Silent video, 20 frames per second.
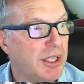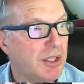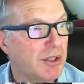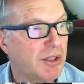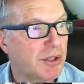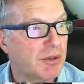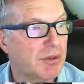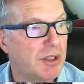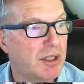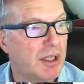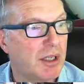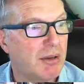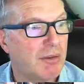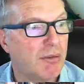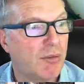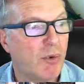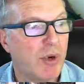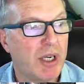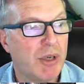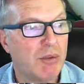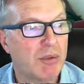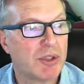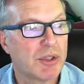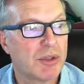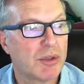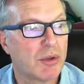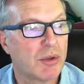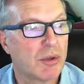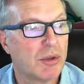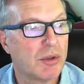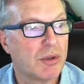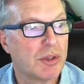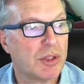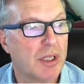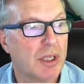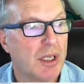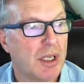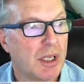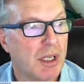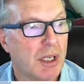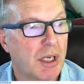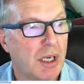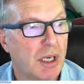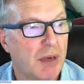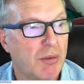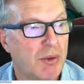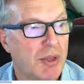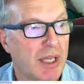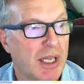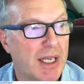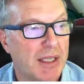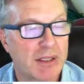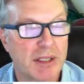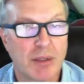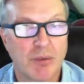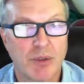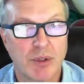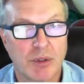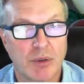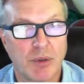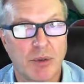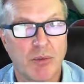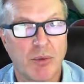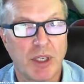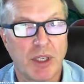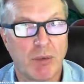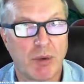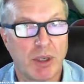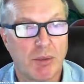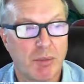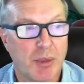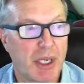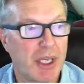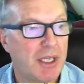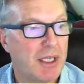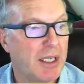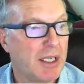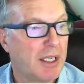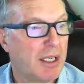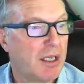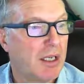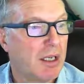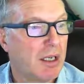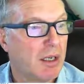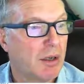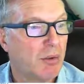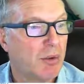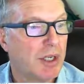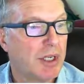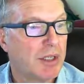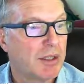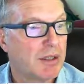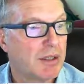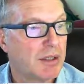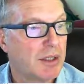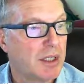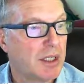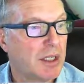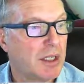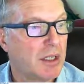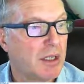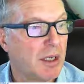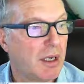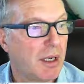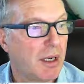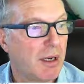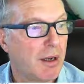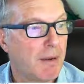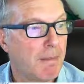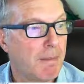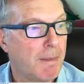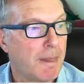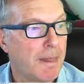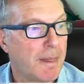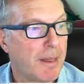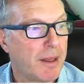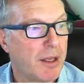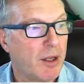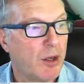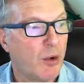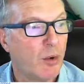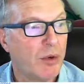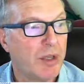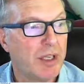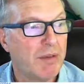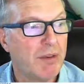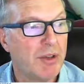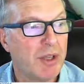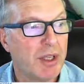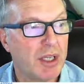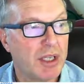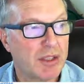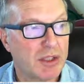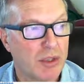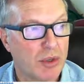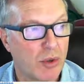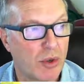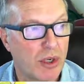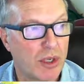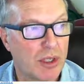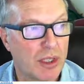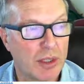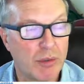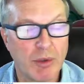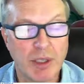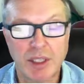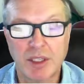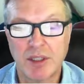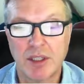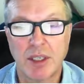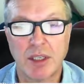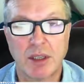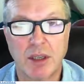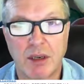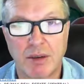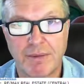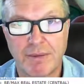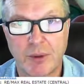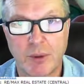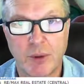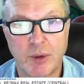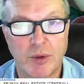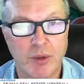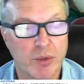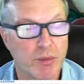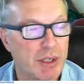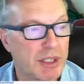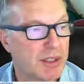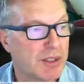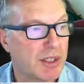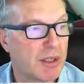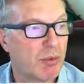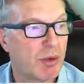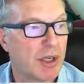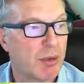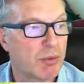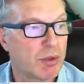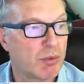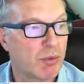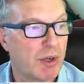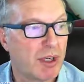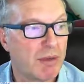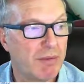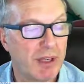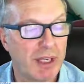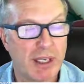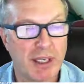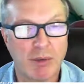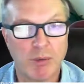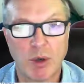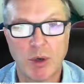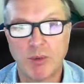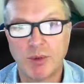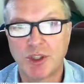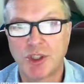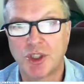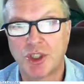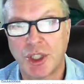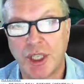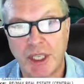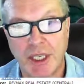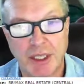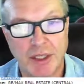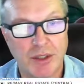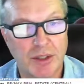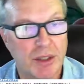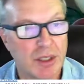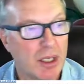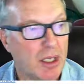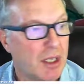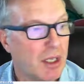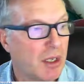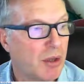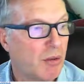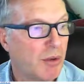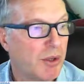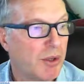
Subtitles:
even the history of when it was sold, when the last time it was sold, when it went pending. We can see, even historically, we can see a lot of photos. We can see when it was renovated, what was changed,